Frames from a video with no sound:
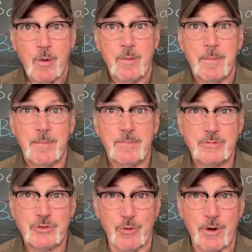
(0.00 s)
Join
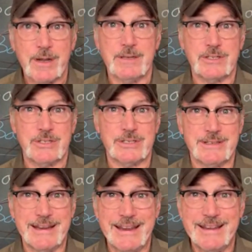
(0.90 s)
us
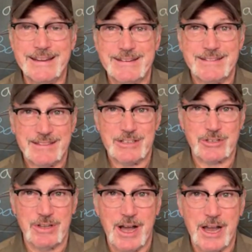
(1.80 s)
in this
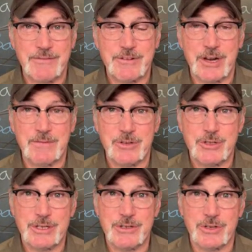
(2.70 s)
live
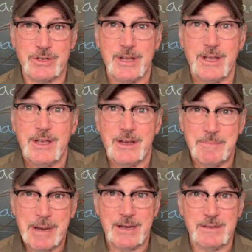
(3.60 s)
conversation about
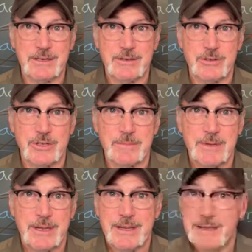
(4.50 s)
leadership.
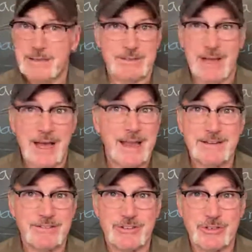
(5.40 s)
It's not
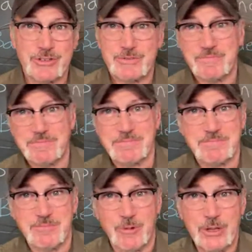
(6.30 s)
just
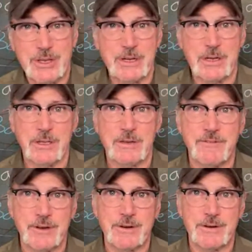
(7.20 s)
willy-nilly
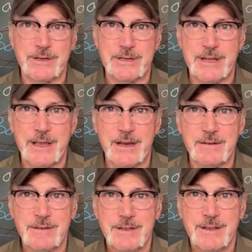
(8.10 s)
figuring it out.
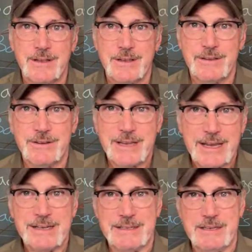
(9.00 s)
You got to
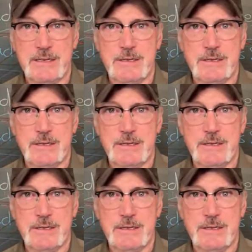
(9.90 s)
lead.